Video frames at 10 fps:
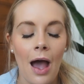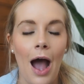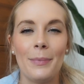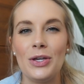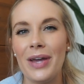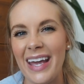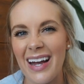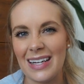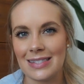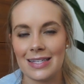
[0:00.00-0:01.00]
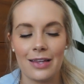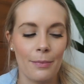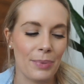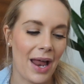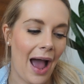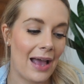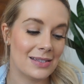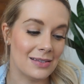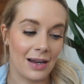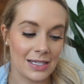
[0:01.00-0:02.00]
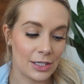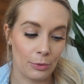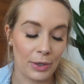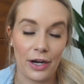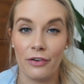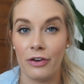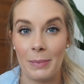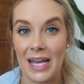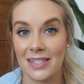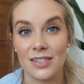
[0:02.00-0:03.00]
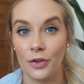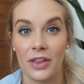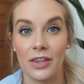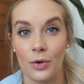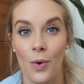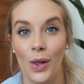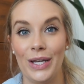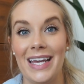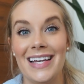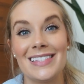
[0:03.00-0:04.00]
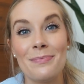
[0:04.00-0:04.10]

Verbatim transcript: Um, and you can kind of see them, but it's not a deal breaker for me. I still think the quality is